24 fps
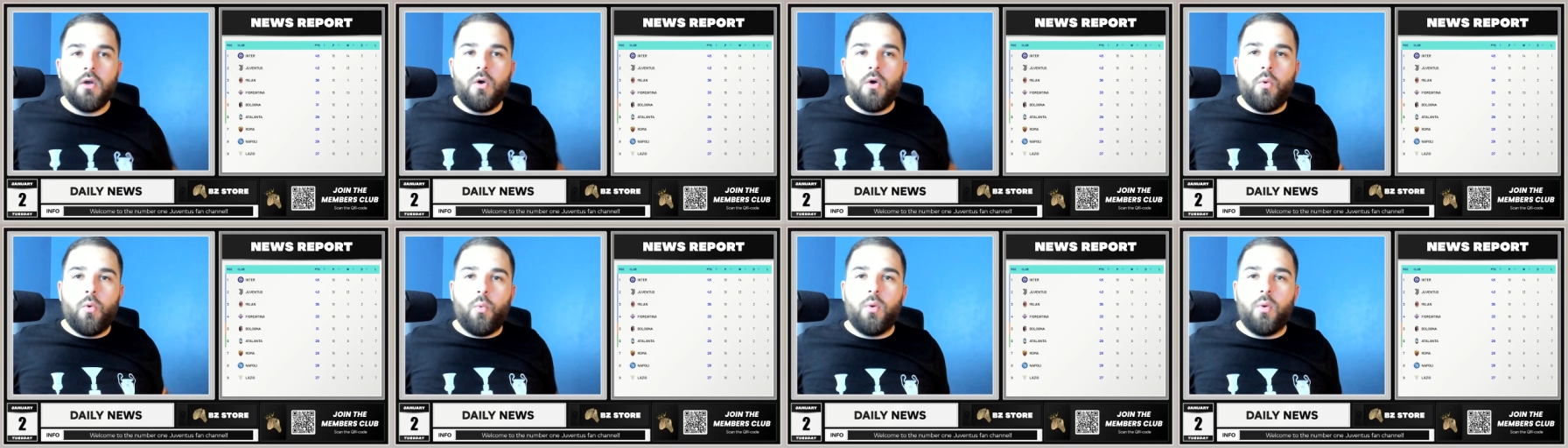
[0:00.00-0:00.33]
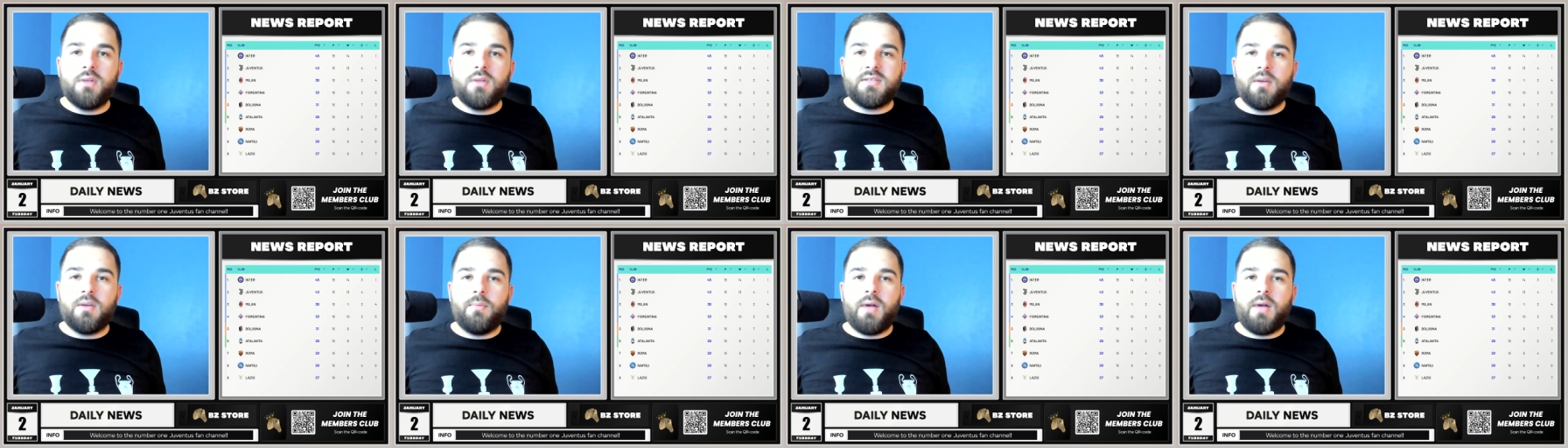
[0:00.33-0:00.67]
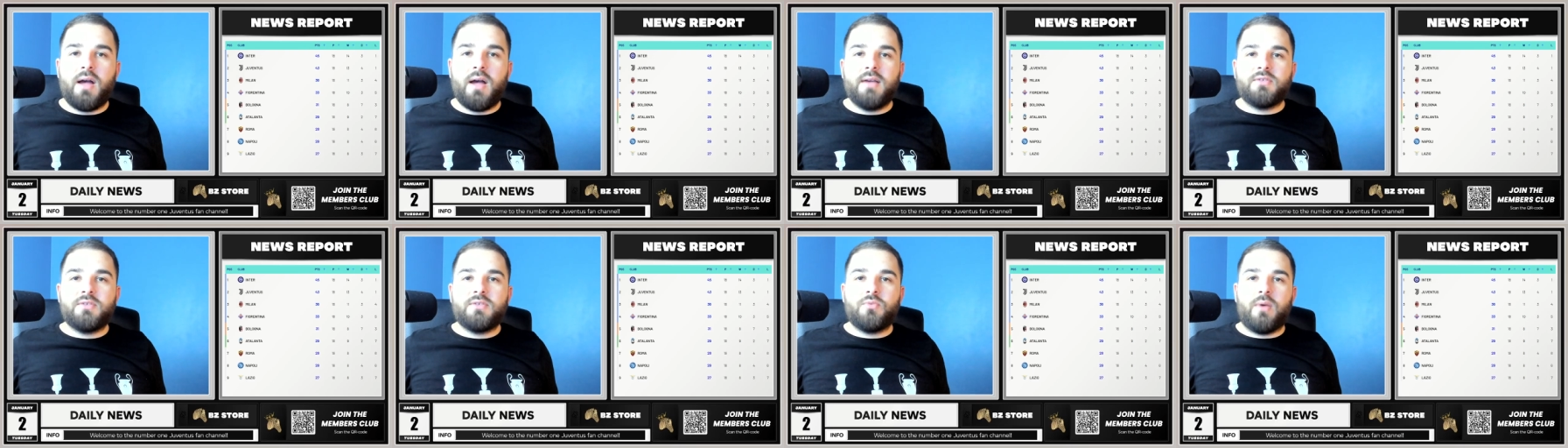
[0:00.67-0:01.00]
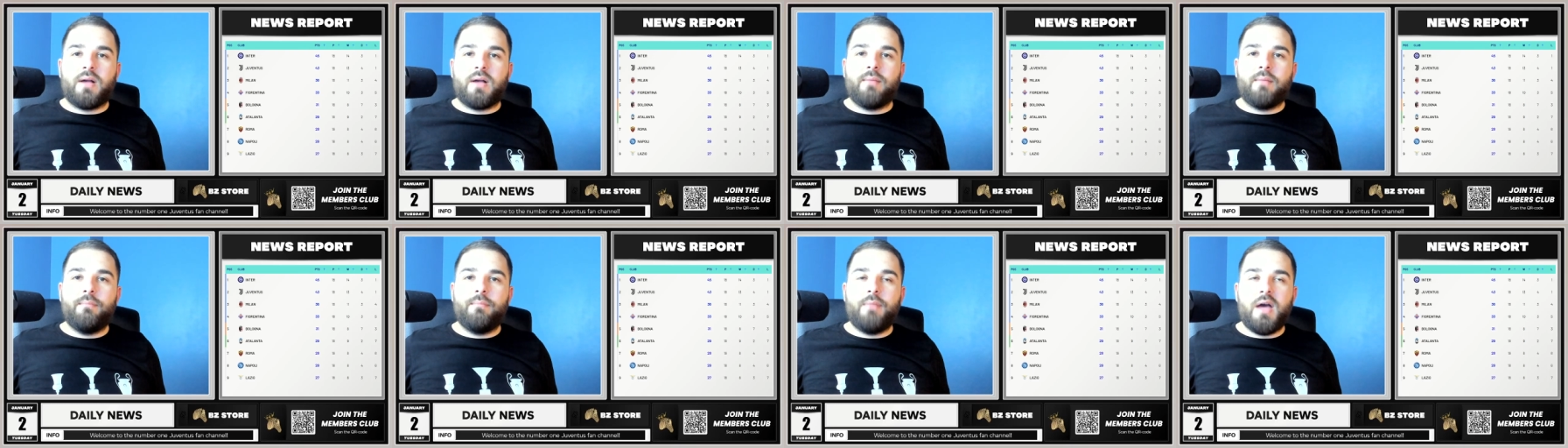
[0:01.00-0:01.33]
What's up, guys?
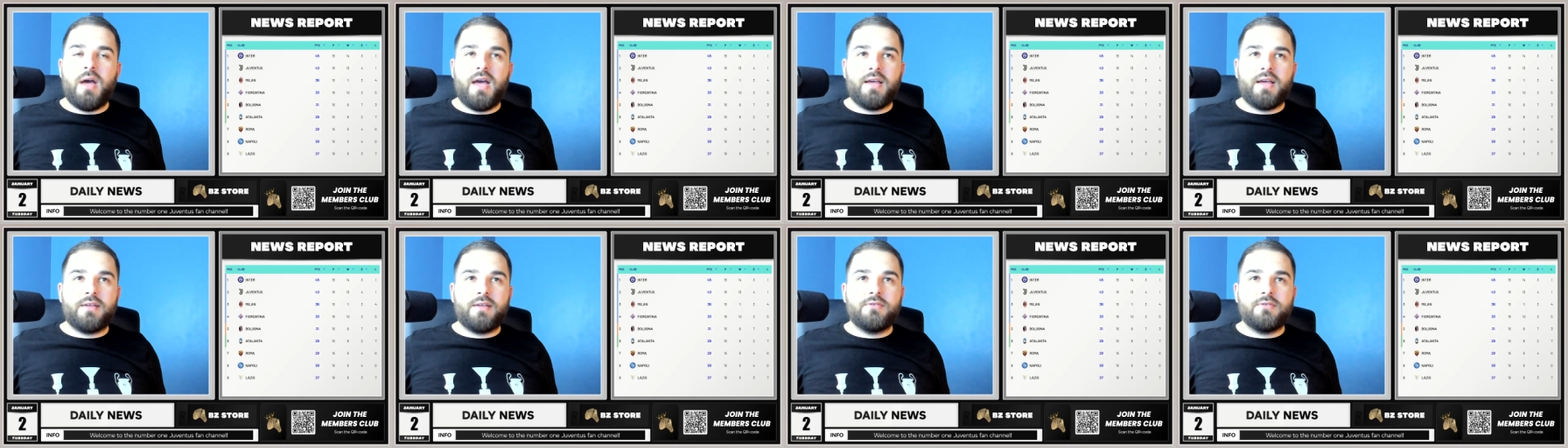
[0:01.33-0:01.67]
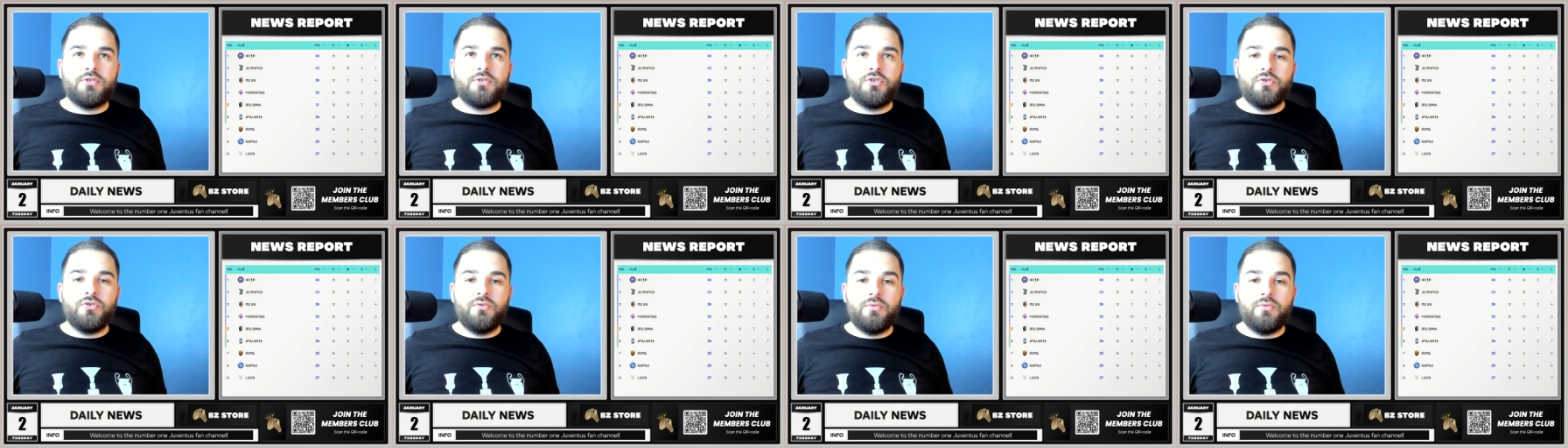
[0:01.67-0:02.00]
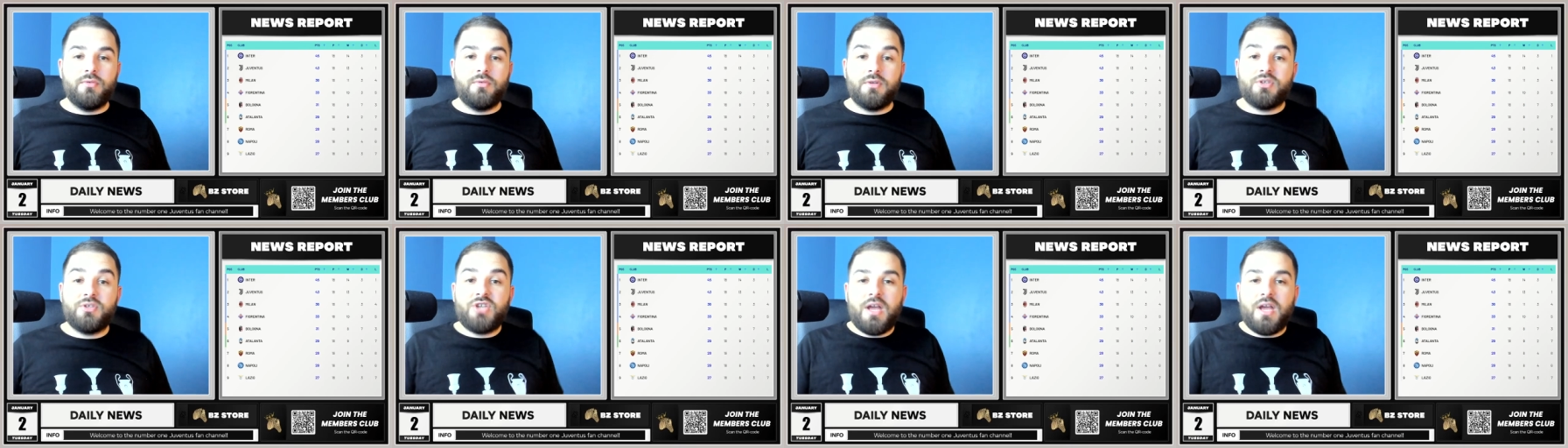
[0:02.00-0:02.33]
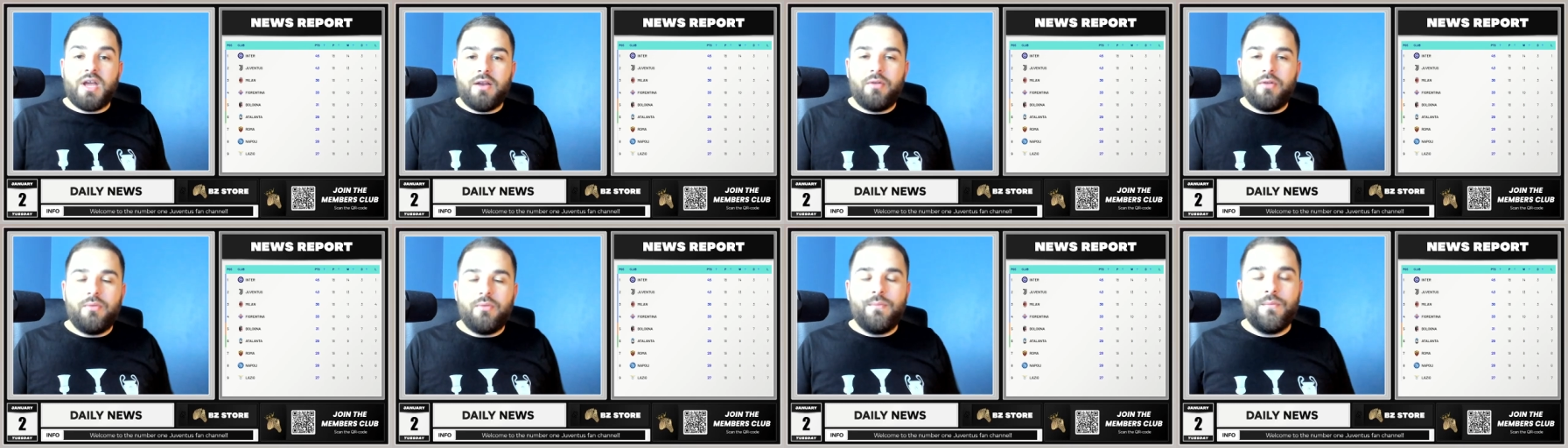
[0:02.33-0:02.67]
Welcome back to the
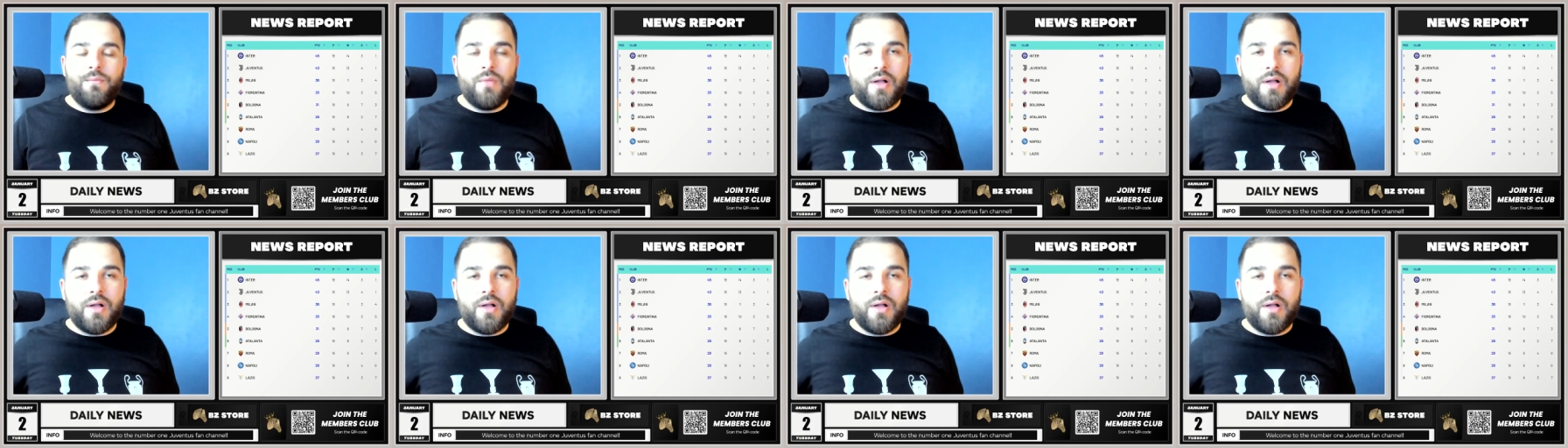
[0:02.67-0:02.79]
channel.